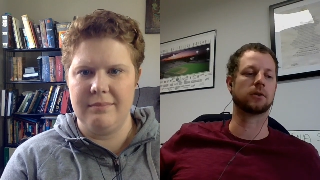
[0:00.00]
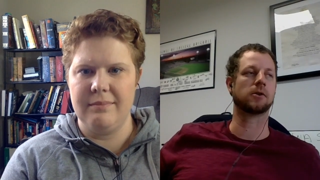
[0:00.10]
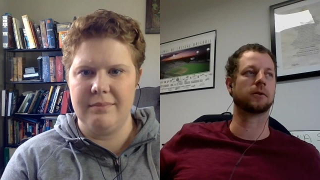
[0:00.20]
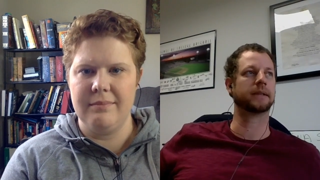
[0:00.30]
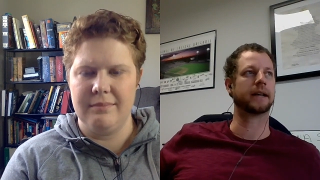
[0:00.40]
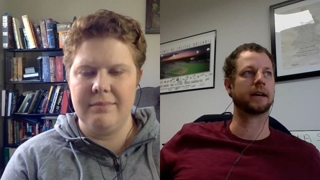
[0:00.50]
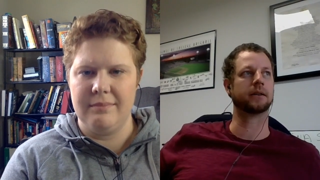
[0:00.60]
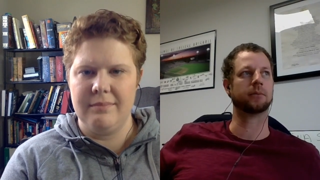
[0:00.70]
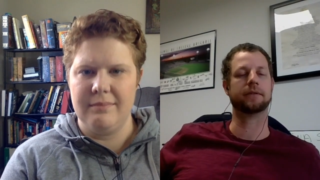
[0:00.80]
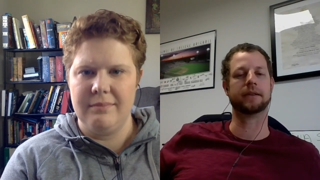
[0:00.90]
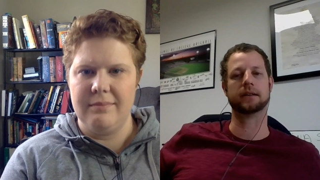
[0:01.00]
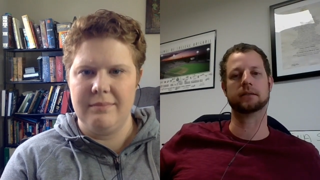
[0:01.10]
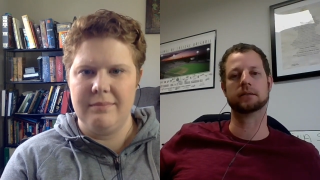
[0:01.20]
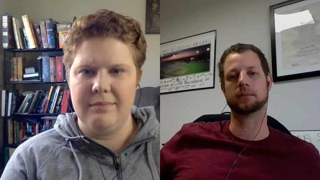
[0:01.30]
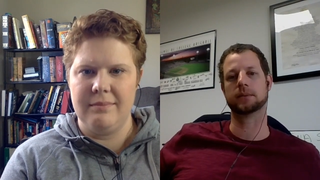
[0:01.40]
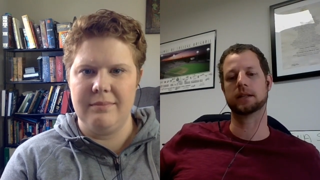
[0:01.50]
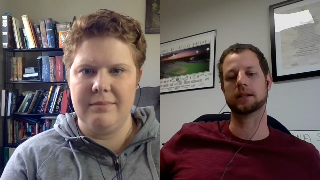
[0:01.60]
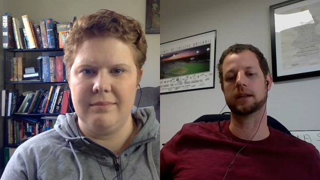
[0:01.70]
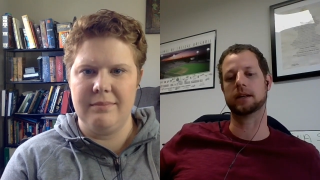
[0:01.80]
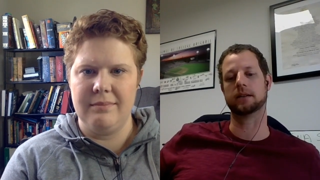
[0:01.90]
Speaker 1: local hometown, and we found something
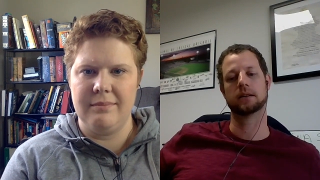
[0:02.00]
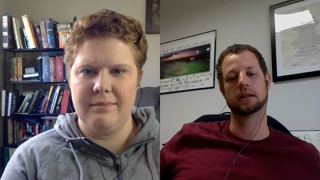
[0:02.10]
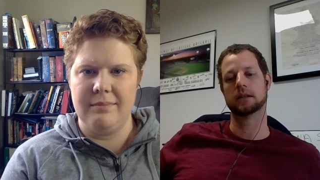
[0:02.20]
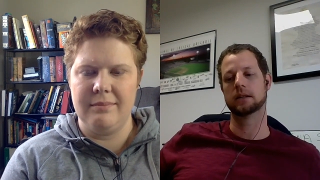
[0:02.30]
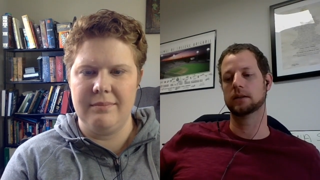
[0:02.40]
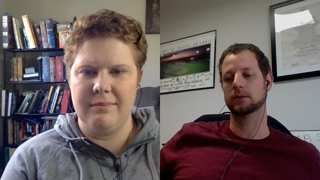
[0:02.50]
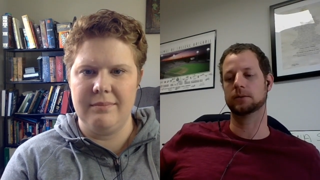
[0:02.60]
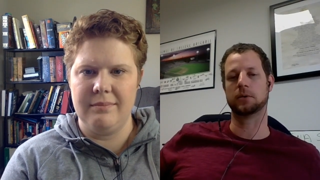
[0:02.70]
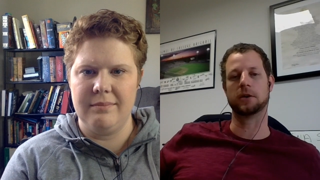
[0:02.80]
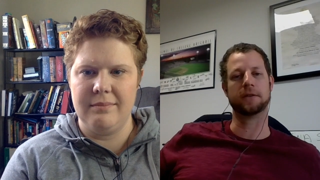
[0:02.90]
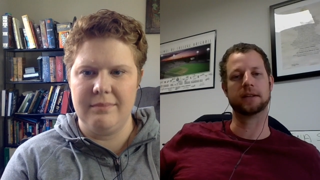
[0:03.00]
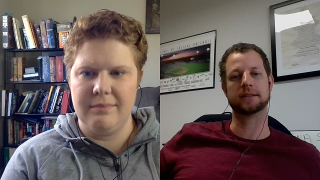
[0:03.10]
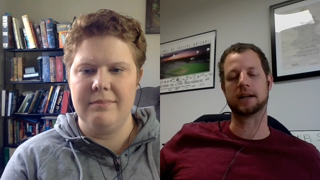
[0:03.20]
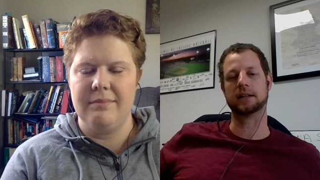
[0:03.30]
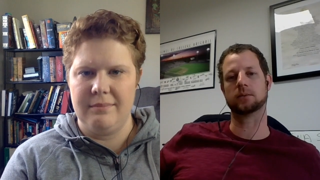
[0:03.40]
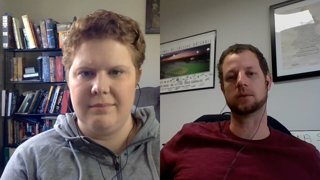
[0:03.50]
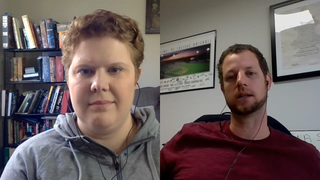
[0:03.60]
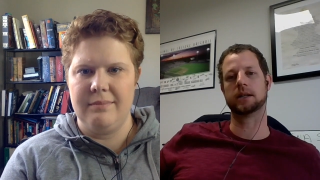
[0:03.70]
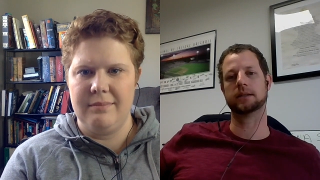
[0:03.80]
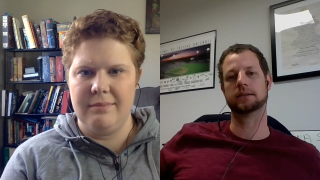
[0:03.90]
that was perfect
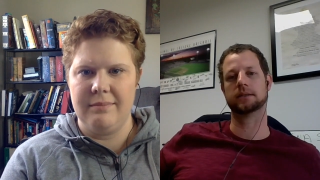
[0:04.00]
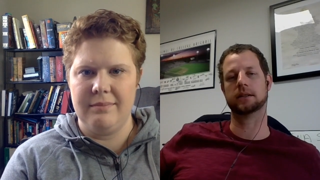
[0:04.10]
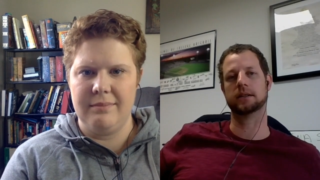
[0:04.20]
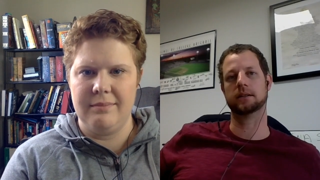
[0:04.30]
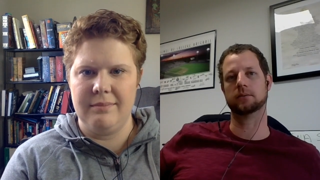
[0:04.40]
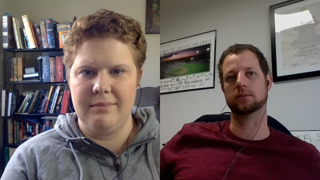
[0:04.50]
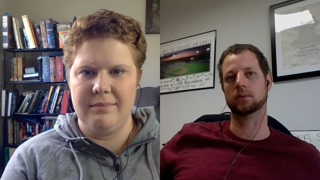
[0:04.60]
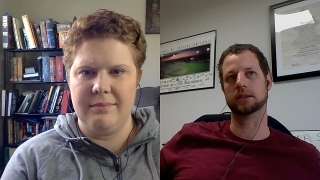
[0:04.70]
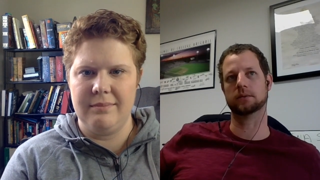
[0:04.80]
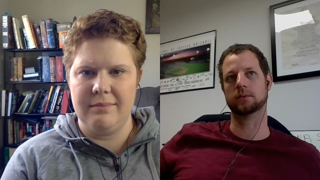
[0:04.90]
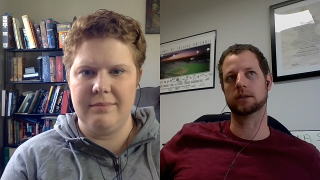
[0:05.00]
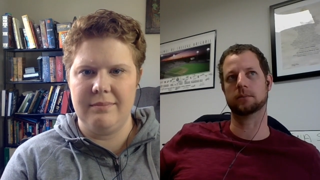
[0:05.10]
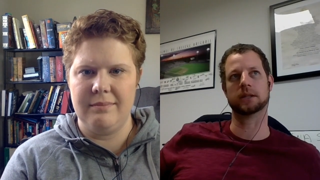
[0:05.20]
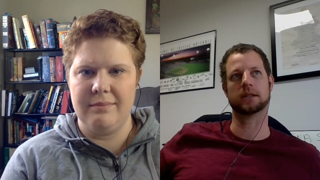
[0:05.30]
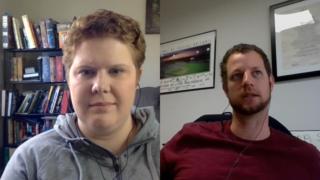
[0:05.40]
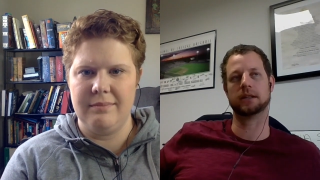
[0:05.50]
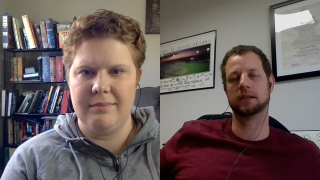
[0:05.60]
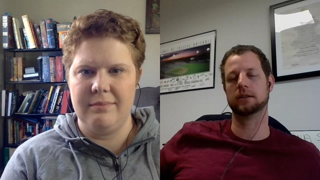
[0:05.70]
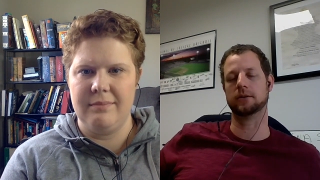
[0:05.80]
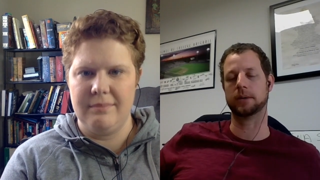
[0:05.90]
size-wise and was with a monthly,
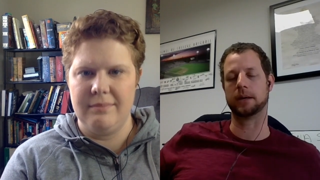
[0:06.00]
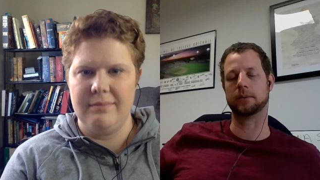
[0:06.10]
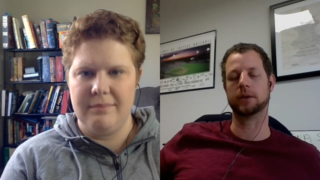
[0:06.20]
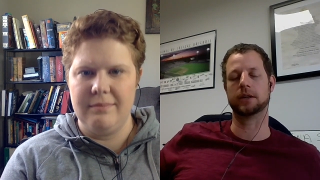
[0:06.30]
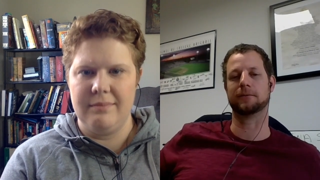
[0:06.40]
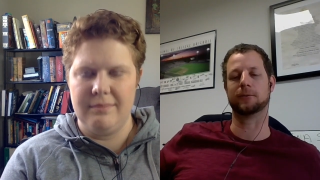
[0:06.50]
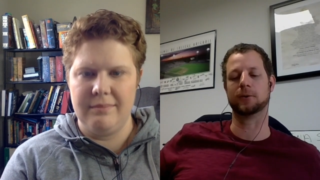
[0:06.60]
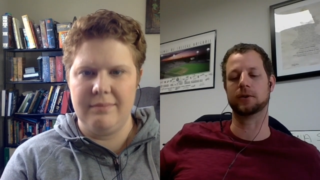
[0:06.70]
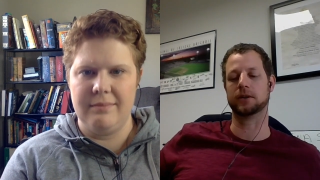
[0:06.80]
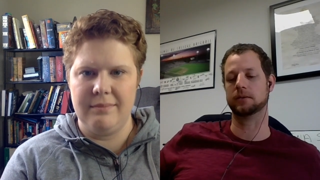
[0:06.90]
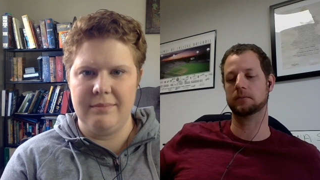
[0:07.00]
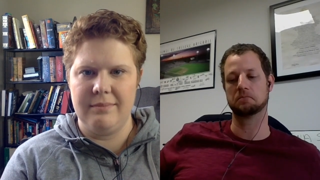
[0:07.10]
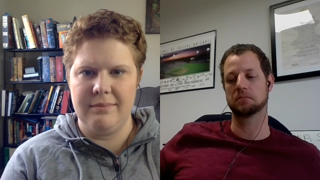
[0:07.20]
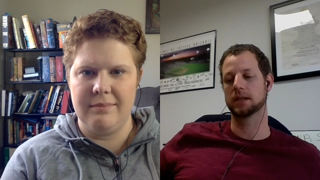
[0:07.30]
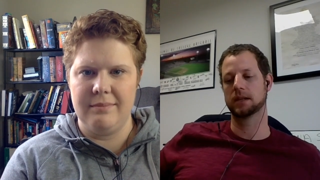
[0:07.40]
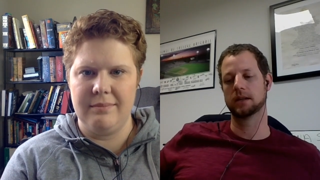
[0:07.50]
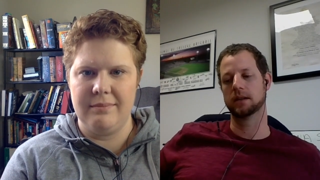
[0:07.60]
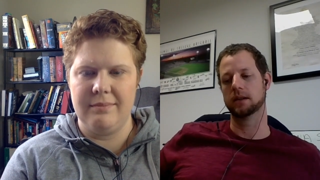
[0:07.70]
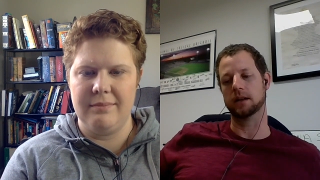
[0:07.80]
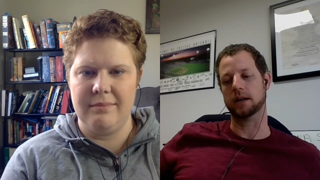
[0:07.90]
you know, payment we could afford, and
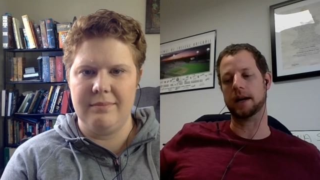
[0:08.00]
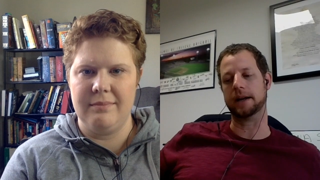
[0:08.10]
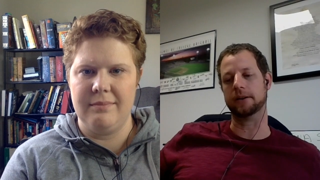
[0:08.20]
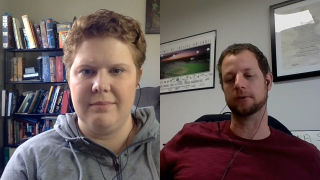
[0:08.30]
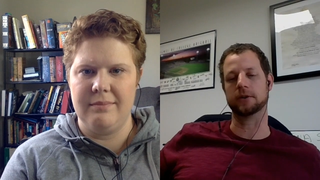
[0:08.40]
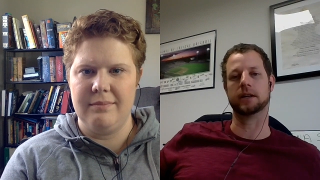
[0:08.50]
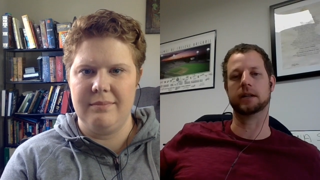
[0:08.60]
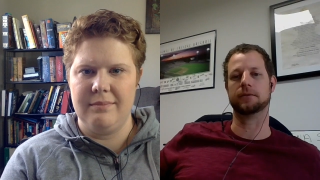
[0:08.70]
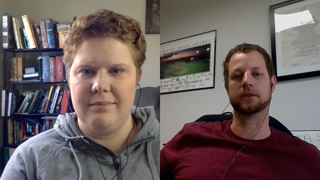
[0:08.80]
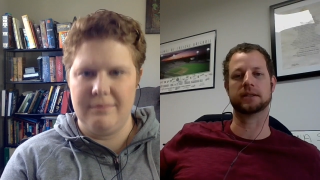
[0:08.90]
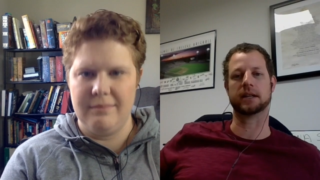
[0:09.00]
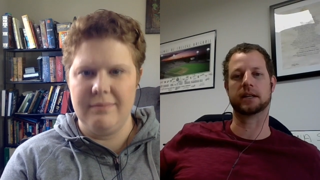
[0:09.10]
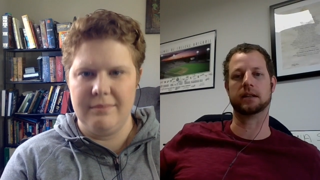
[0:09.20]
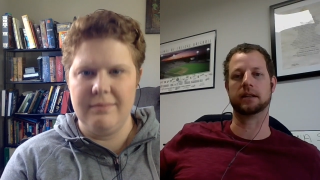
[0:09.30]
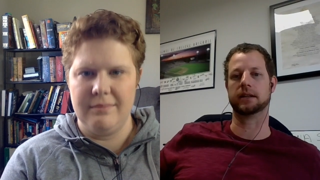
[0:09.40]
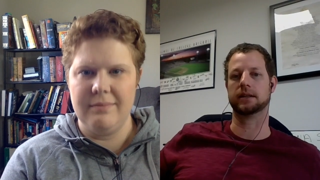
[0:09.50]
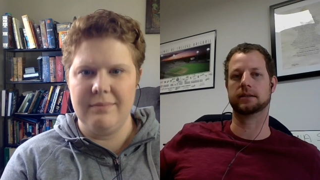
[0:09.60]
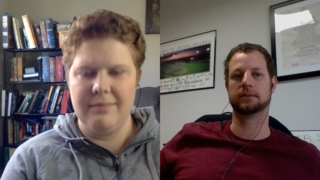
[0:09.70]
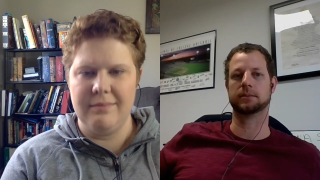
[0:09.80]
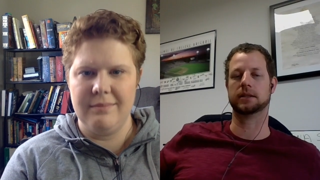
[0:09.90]
I don't regret it for a second. Like
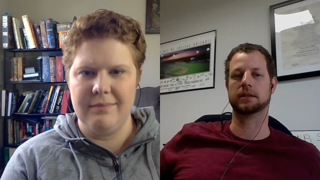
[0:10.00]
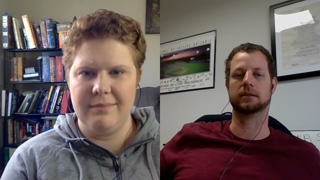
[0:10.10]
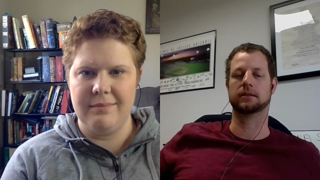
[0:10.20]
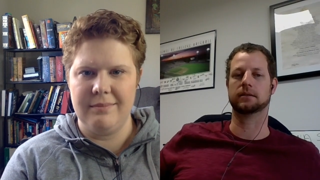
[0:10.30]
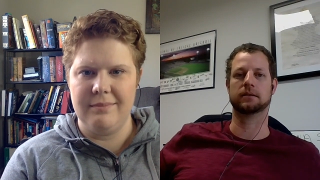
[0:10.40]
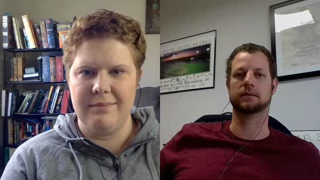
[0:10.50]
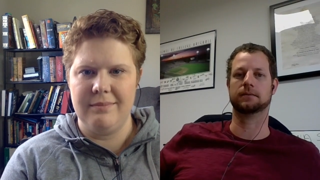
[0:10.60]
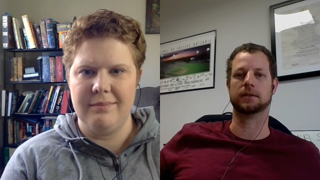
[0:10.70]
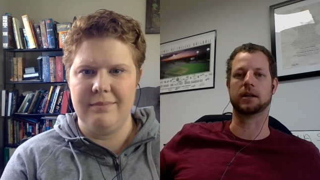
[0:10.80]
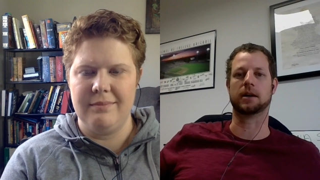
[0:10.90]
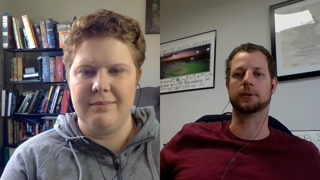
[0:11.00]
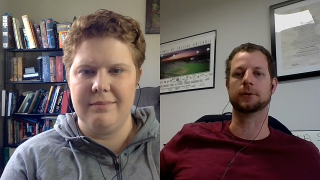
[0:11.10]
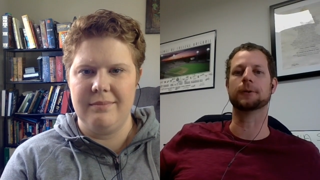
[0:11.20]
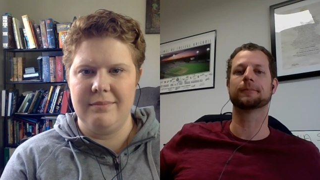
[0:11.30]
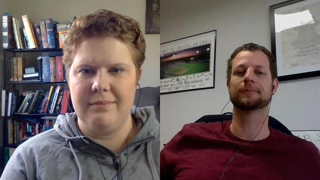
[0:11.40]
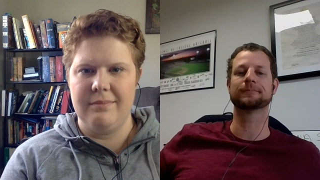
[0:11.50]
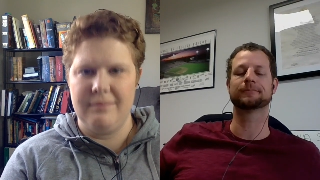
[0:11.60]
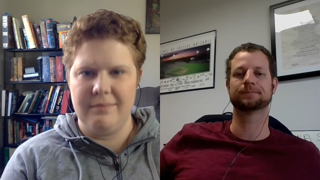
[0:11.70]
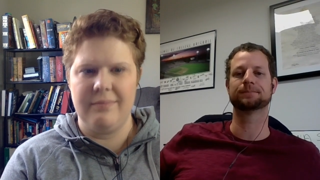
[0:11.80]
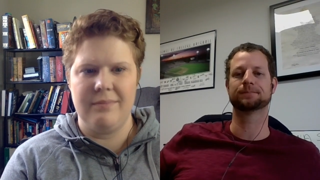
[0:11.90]
it's been phenomenal.
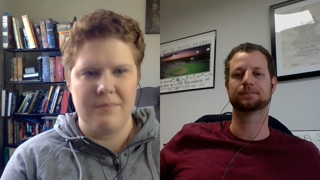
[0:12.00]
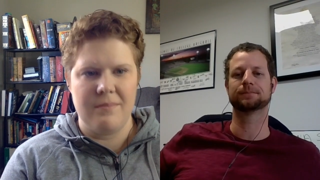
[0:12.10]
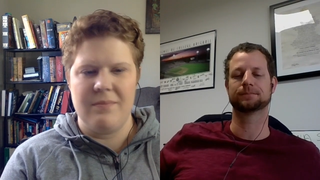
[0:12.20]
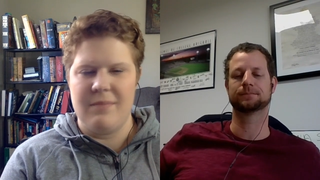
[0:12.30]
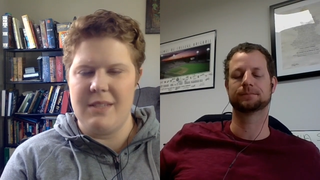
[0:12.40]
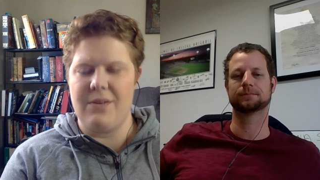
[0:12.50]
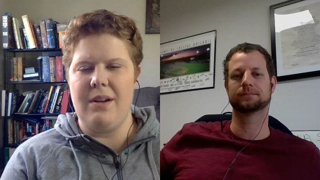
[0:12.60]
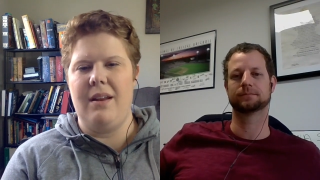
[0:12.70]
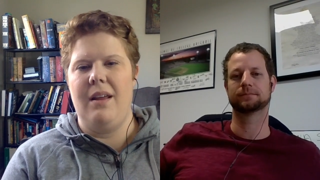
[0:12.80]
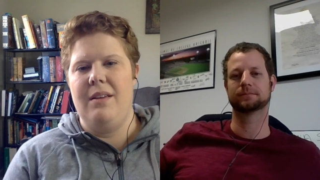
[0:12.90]
Speaker 2: That's great.